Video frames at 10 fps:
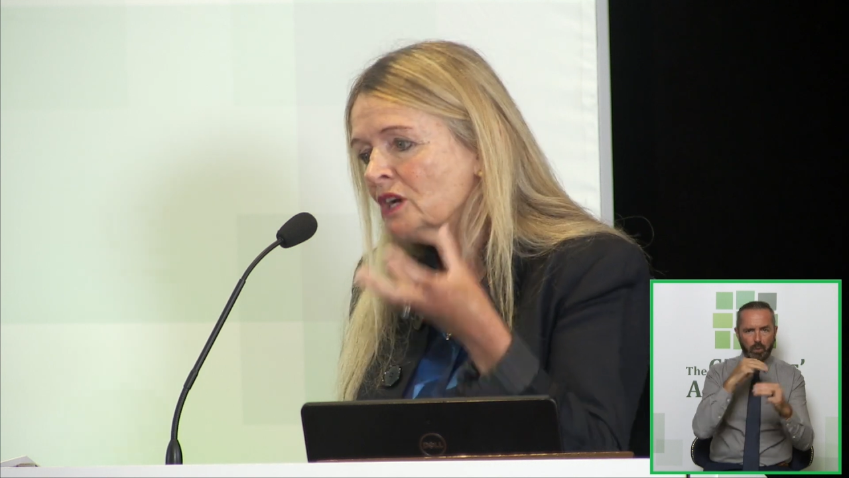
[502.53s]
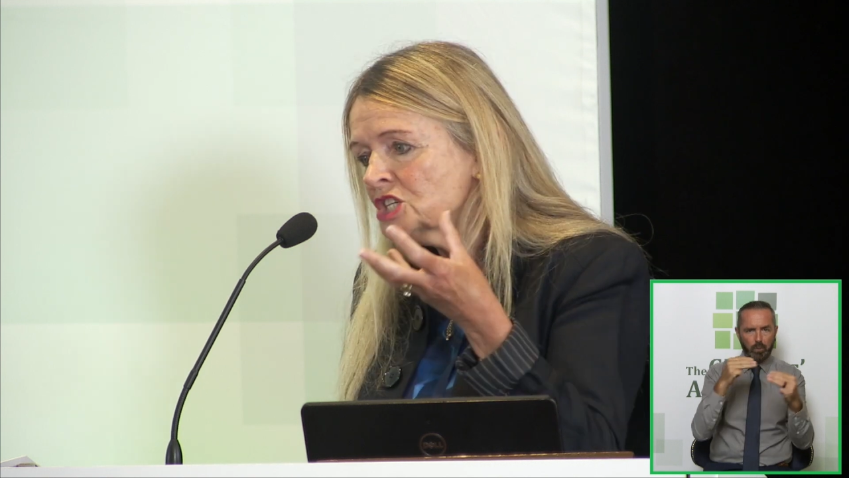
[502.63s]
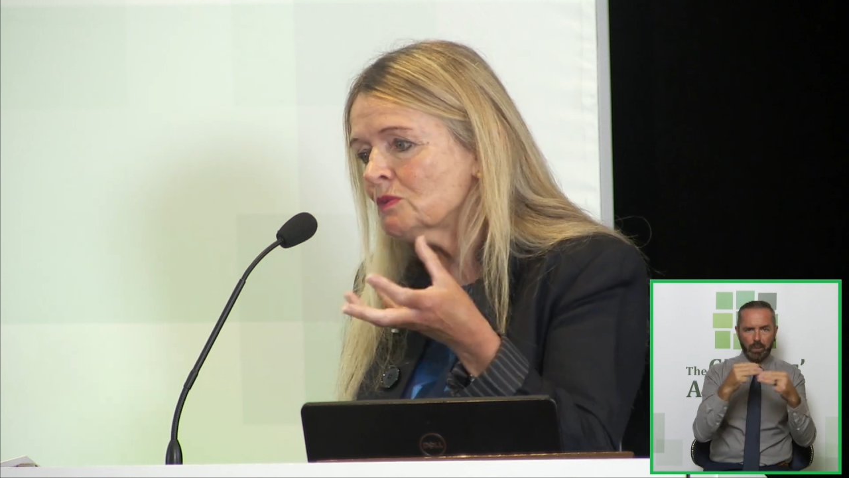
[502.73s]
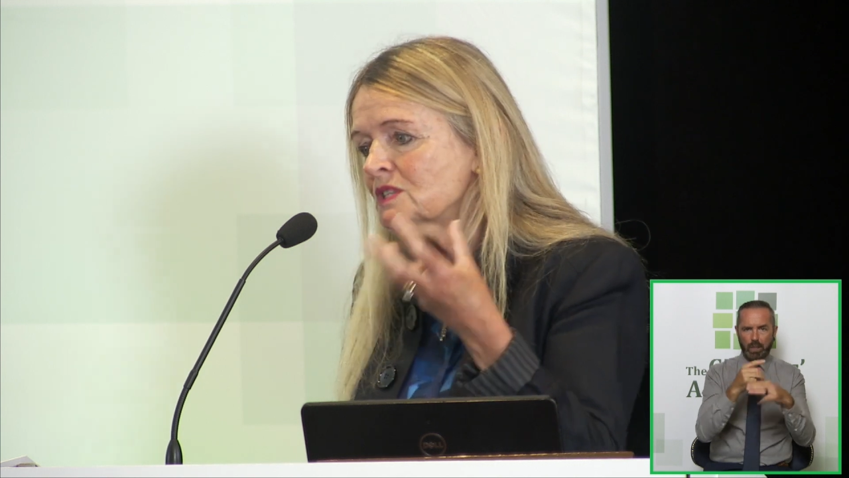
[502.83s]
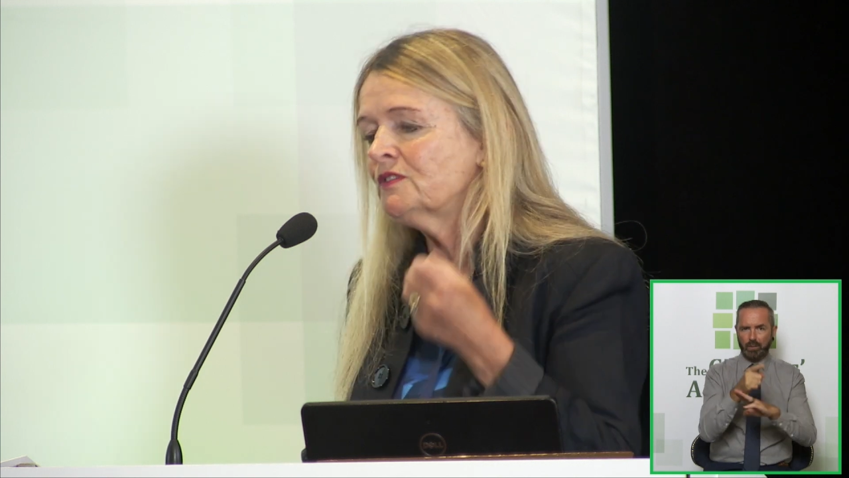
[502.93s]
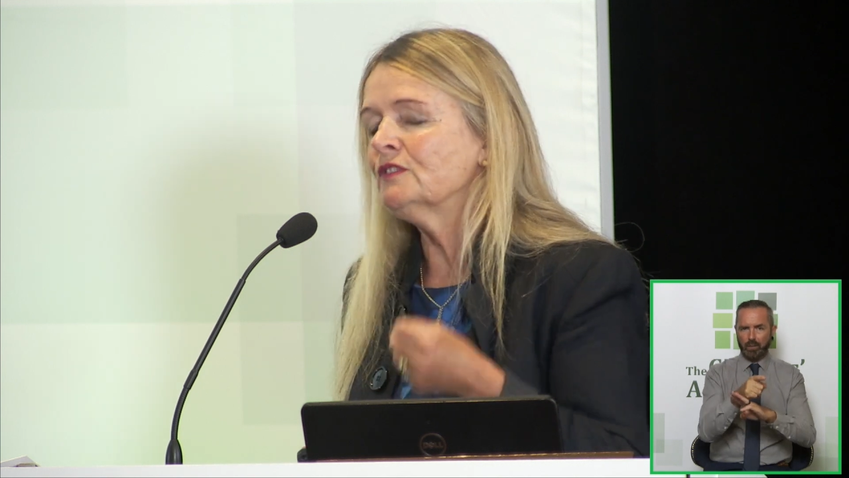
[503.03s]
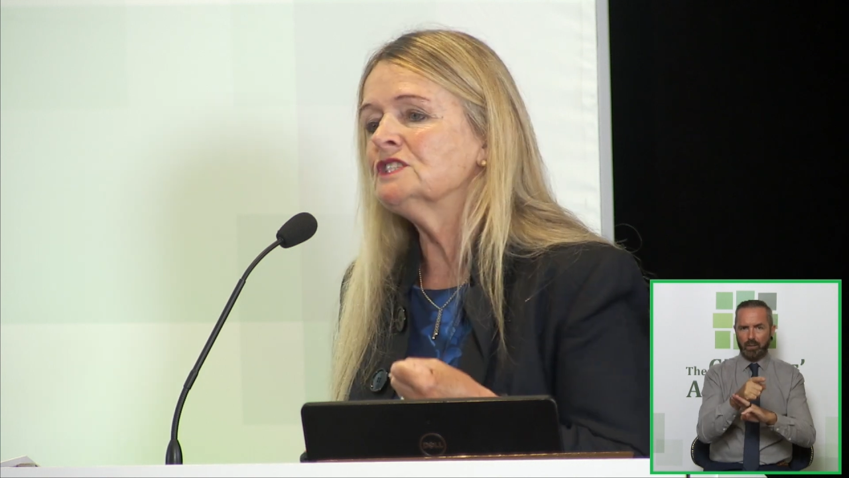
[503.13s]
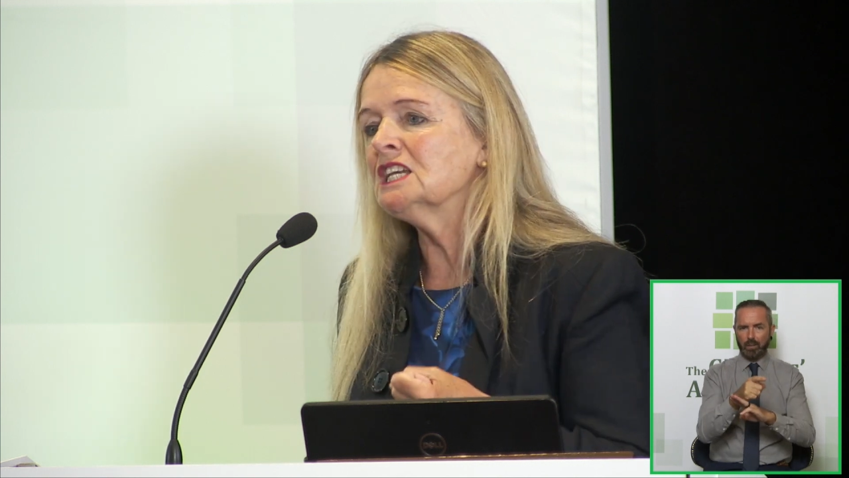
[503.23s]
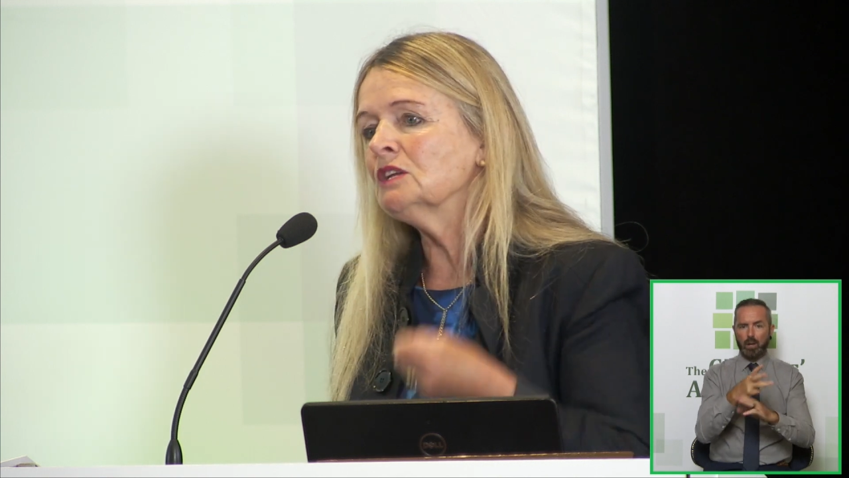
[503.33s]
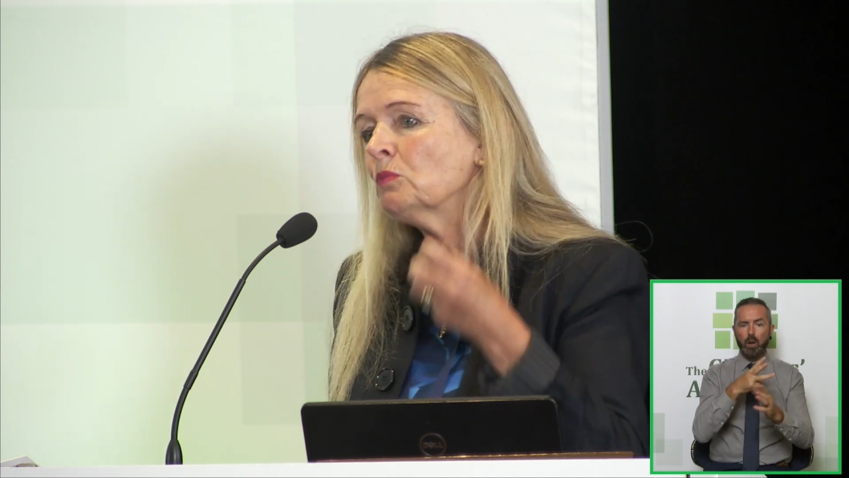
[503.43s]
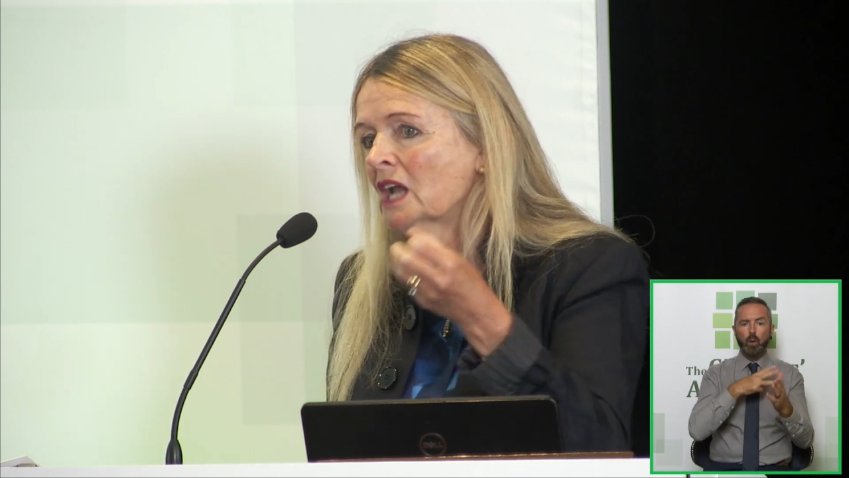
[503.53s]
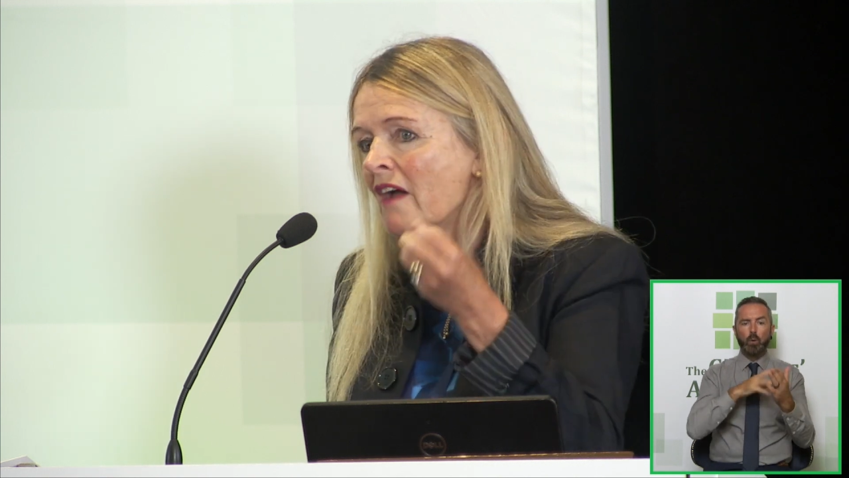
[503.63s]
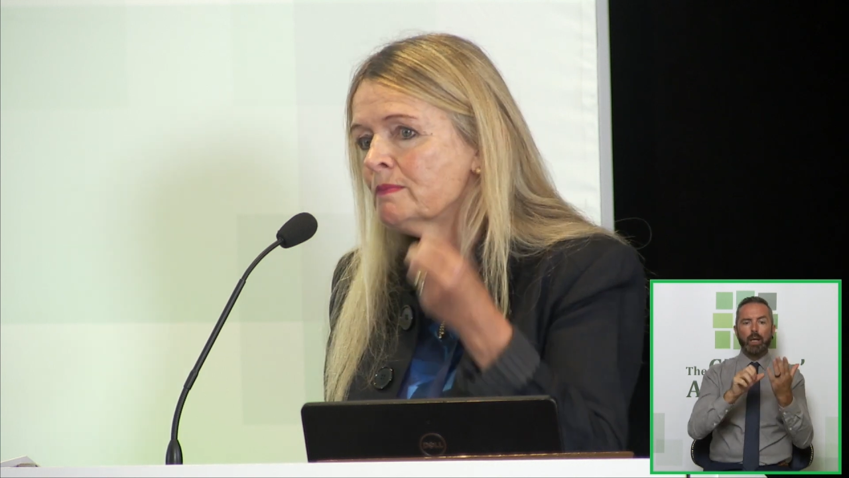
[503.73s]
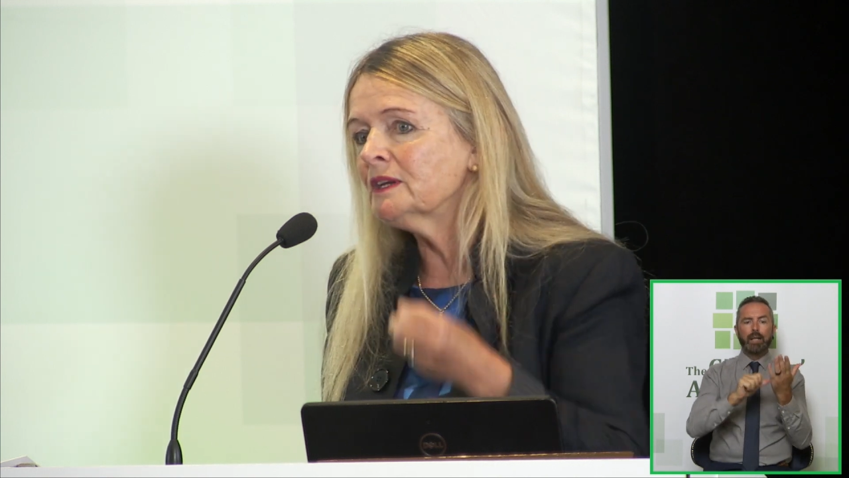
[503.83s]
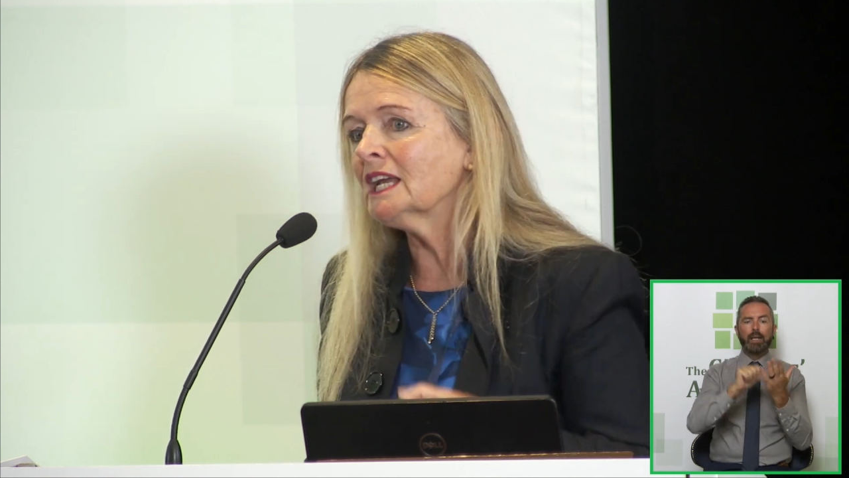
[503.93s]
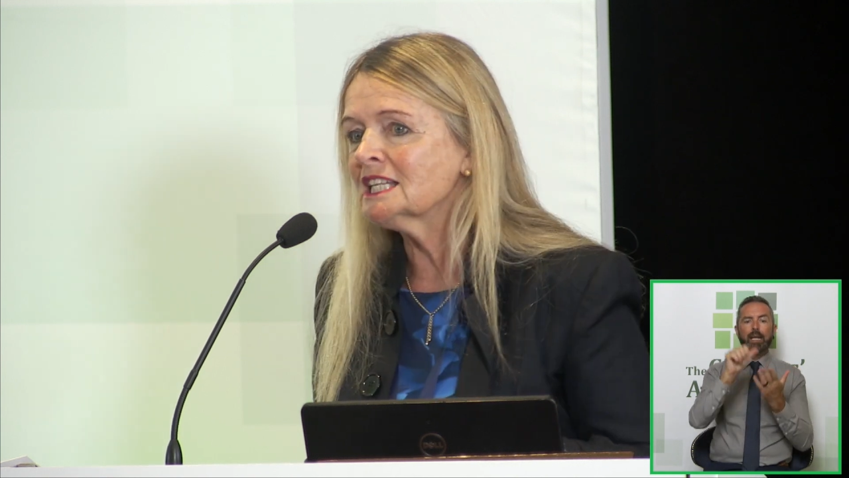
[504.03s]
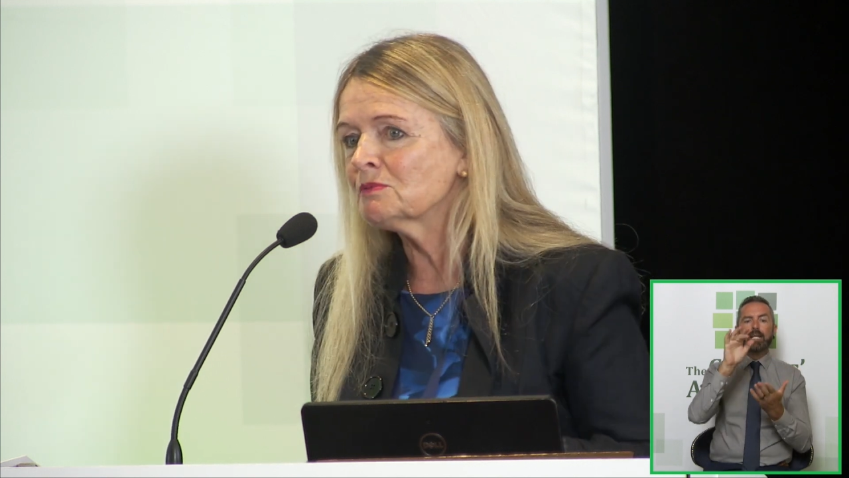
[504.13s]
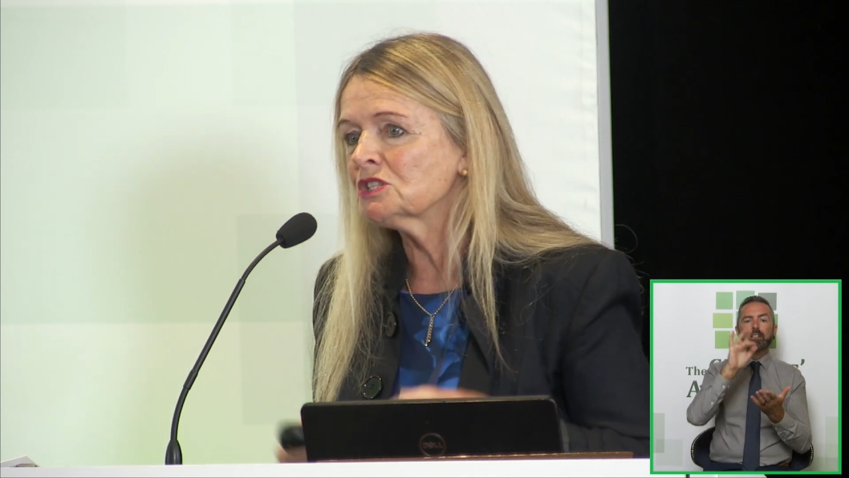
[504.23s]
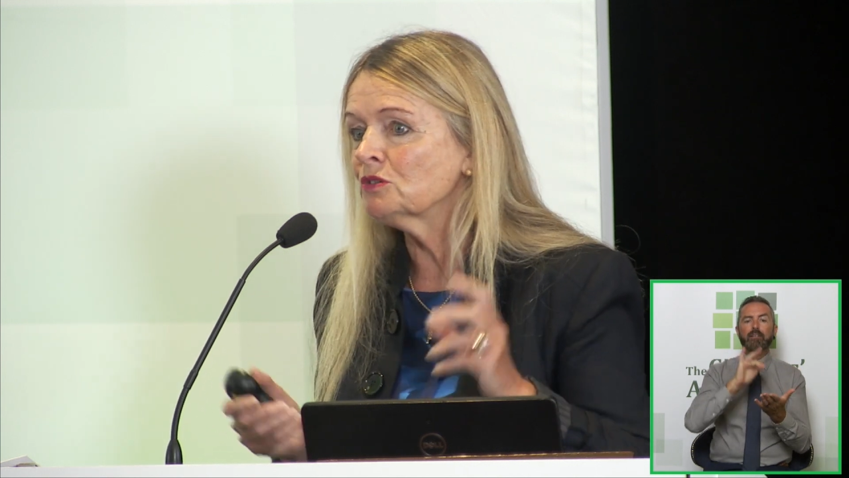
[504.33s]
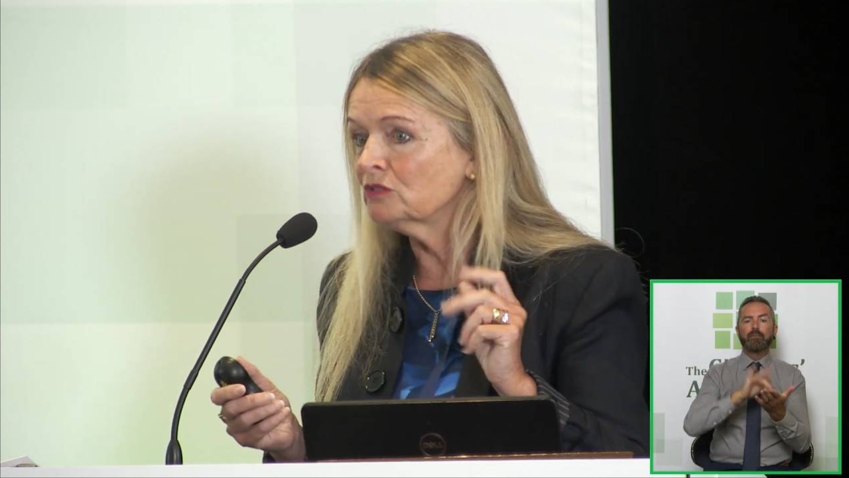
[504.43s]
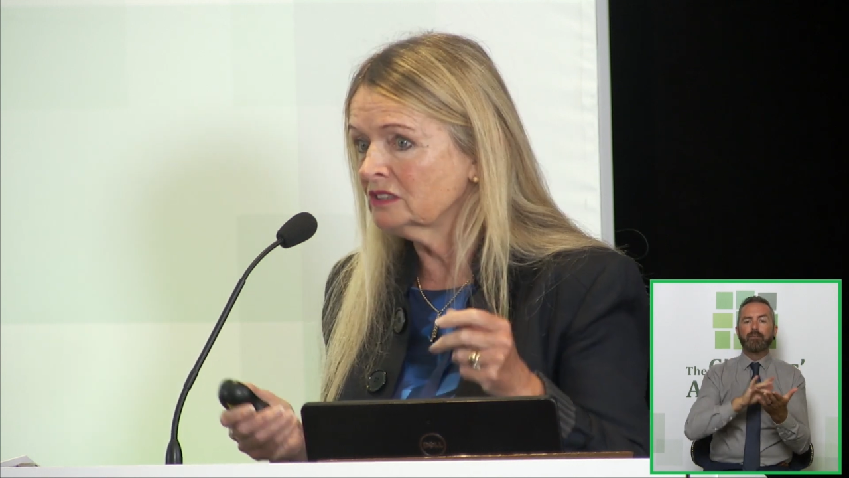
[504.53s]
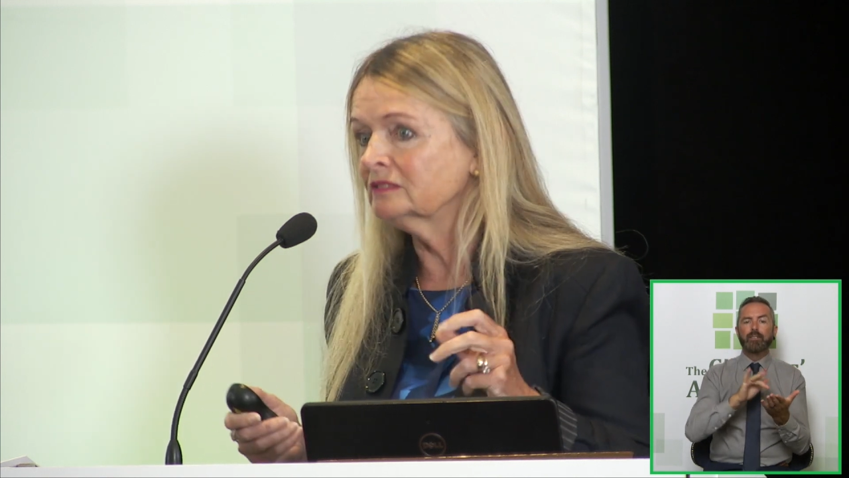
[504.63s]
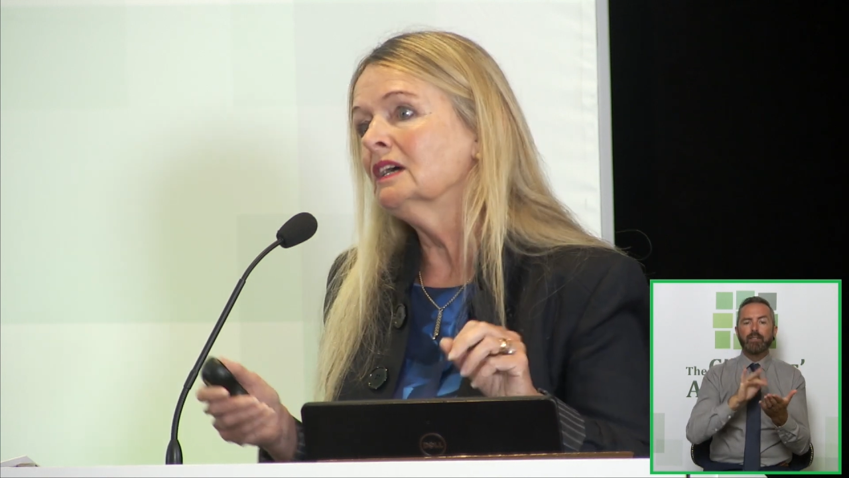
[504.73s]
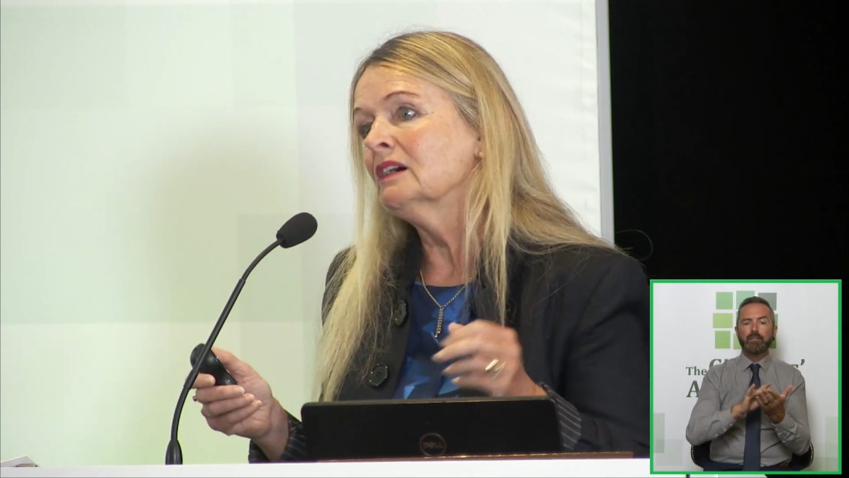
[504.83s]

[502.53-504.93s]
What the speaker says: when she was 15, when everybody else was doing the